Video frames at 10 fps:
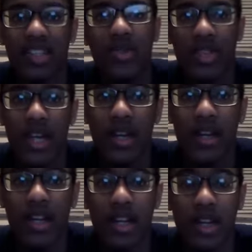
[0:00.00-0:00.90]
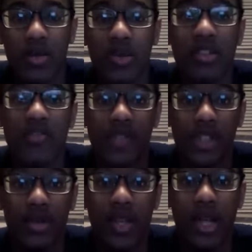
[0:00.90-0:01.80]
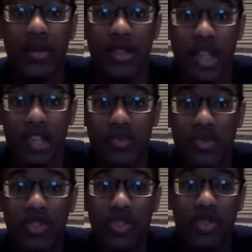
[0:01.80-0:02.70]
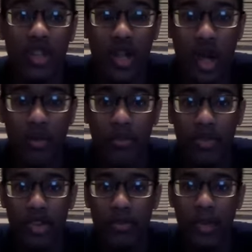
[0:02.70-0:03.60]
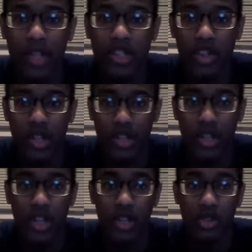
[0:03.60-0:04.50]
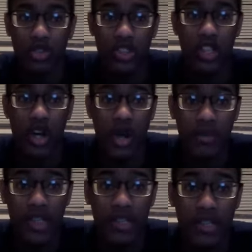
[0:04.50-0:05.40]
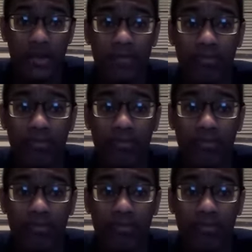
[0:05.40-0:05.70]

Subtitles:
So yeah, it was video game, stage, musical, and comic book by Dark Horse Comics.